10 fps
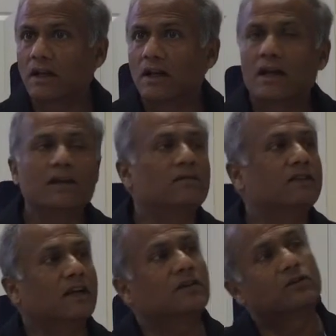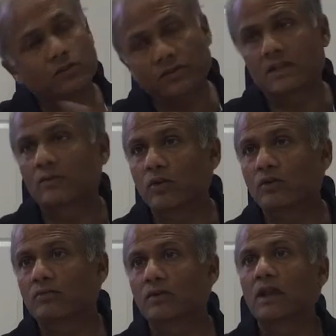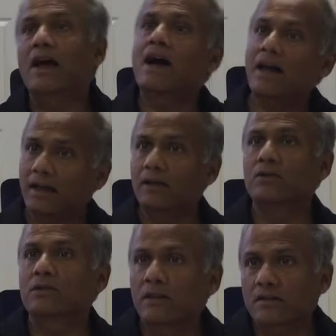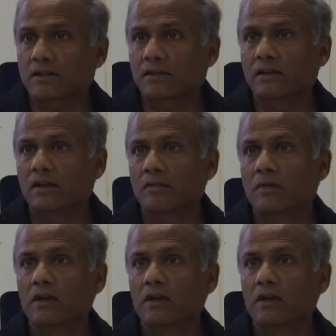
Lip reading: And if they do stay beautiful, I lose interest in them.